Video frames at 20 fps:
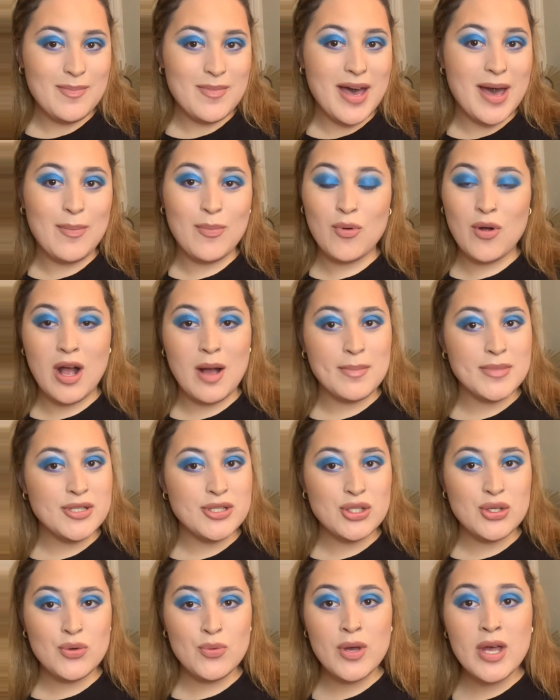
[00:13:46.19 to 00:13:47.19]
I promise
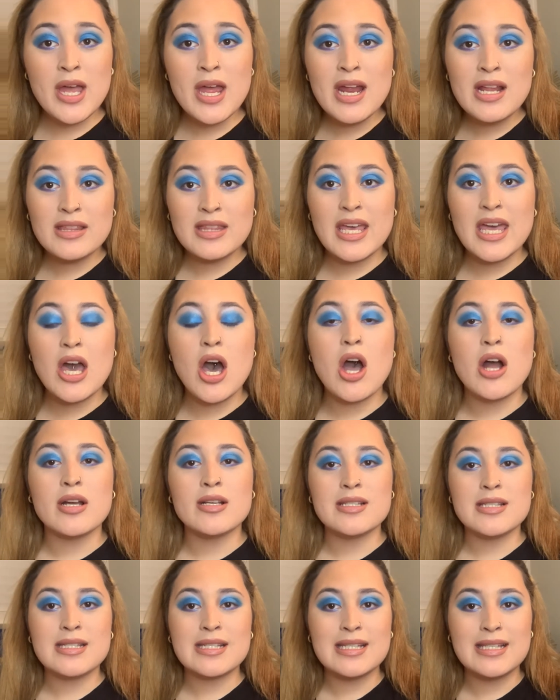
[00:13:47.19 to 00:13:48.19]
you, they are
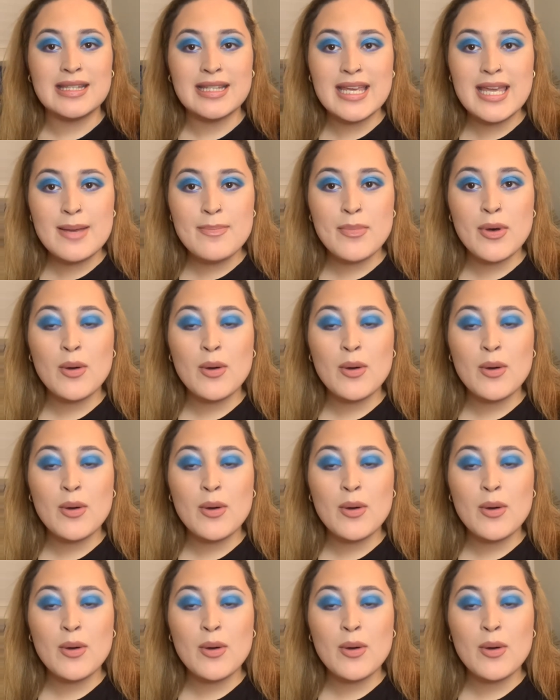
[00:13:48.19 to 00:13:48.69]
sleep